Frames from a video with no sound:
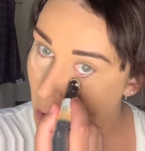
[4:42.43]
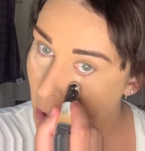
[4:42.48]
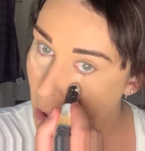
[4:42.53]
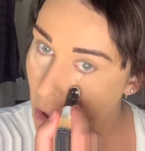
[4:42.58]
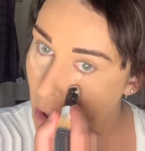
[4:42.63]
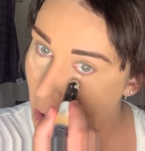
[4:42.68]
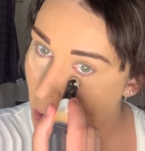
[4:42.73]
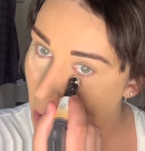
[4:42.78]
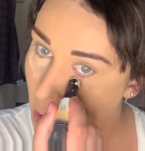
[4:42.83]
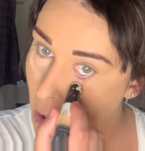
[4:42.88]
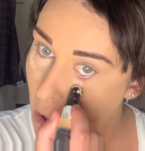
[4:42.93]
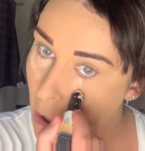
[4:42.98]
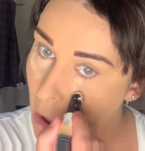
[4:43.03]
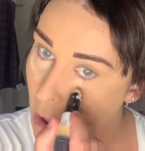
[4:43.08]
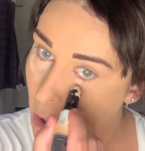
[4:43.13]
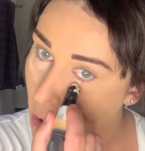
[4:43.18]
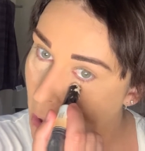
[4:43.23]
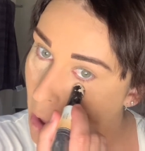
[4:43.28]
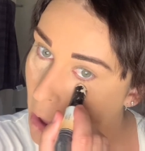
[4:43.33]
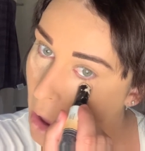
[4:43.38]
so whatever you
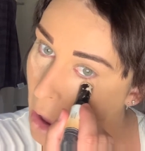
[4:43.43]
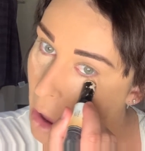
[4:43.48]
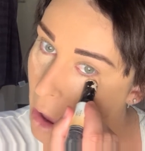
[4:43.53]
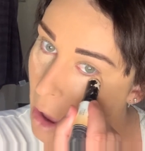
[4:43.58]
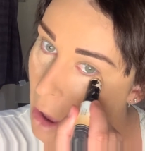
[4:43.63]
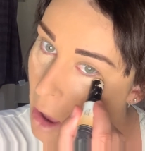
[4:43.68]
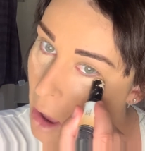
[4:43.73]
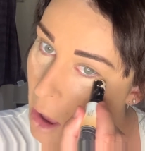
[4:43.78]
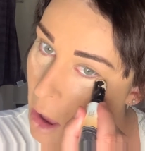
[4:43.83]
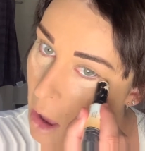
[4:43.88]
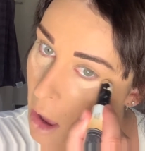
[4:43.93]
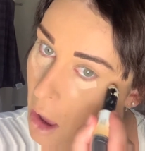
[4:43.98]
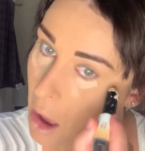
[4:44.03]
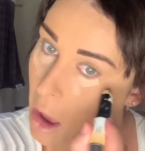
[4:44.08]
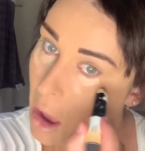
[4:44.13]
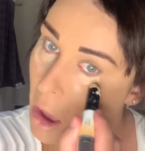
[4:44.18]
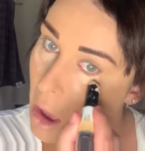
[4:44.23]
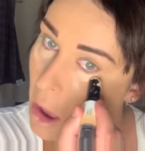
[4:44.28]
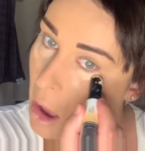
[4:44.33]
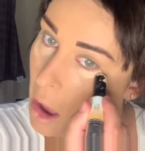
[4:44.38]
like doing, and
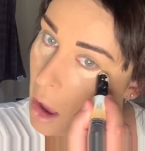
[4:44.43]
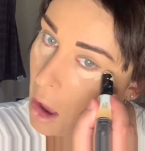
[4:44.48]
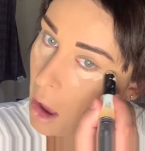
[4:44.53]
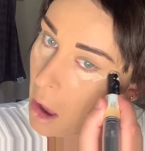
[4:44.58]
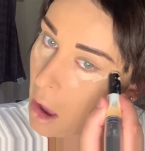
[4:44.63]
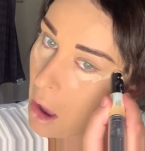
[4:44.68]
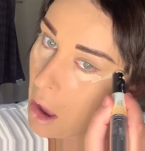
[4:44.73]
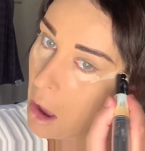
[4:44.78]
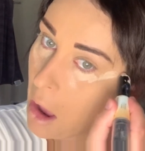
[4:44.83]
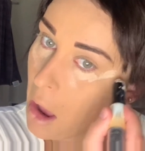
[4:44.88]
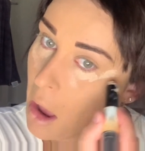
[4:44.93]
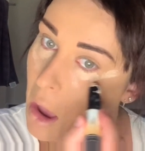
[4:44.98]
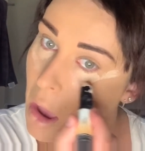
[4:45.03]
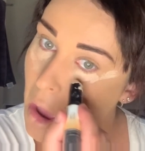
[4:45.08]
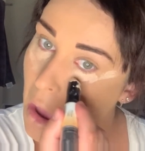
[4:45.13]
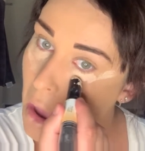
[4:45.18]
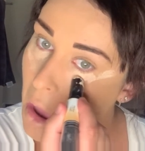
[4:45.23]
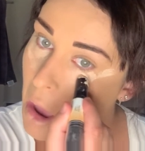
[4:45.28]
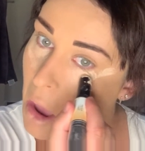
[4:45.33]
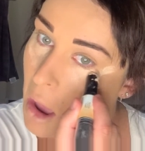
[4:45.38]
just doing on the other
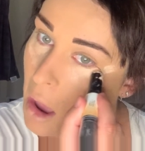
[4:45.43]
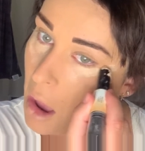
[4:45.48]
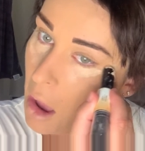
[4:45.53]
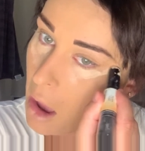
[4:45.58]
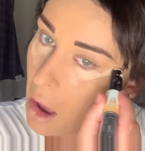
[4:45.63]
side.